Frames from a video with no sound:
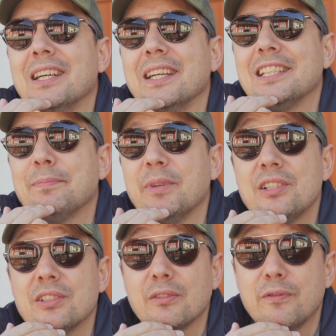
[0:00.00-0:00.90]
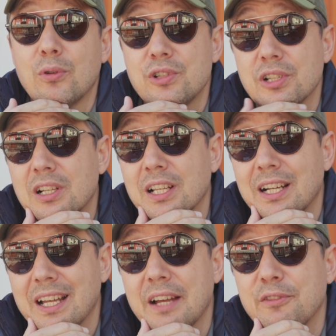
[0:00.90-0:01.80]
expeditions, unfortunately,
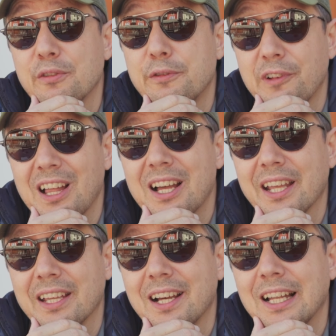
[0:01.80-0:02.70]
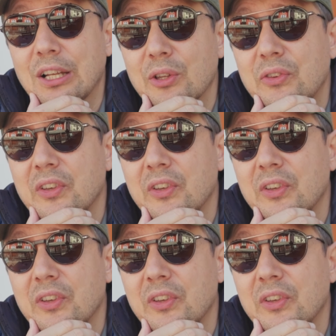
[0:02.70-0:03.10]
I have to fly a lot.